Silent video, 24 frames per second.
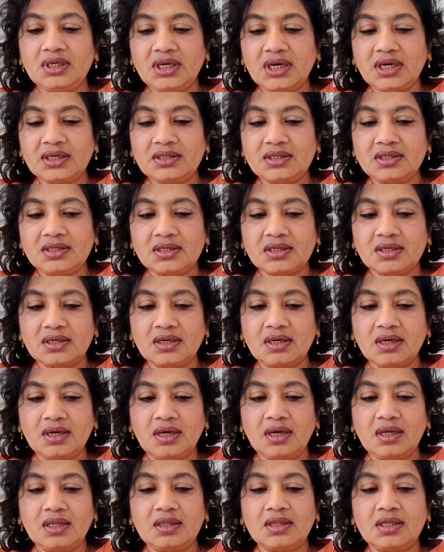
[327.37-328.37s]
Yet
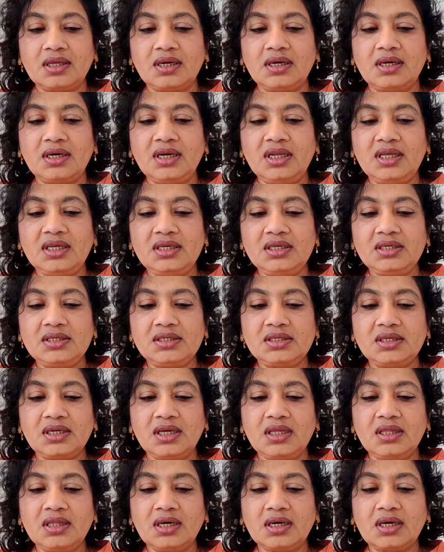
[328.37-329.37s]
the
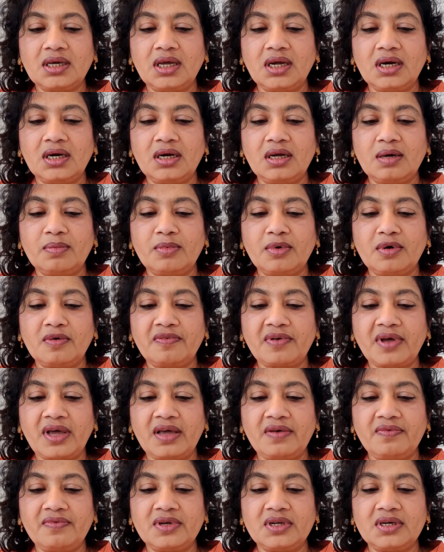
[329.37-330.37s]
least in the kingdom
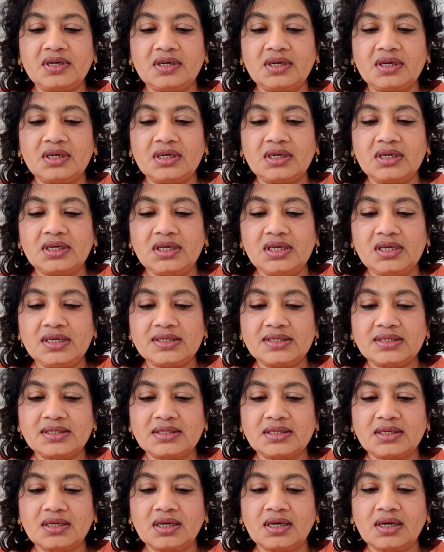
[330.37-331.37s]
of heaven
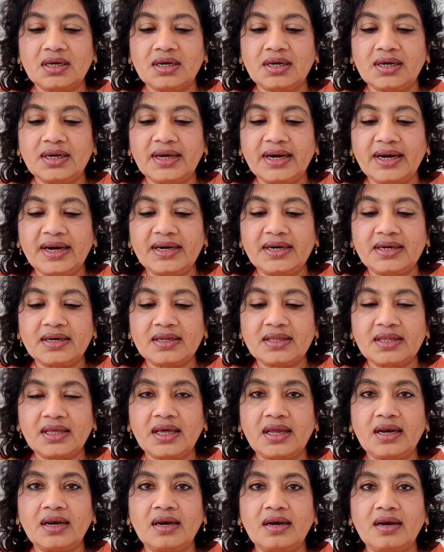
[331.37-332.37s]
is greater
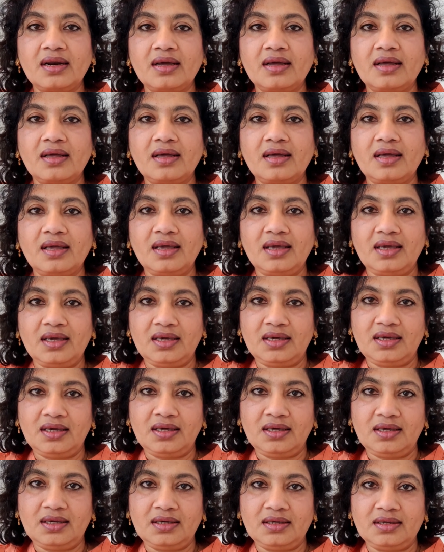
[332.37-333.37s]
than
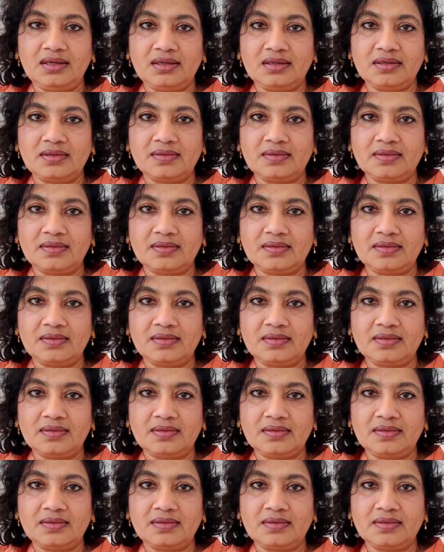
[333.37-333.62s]
he.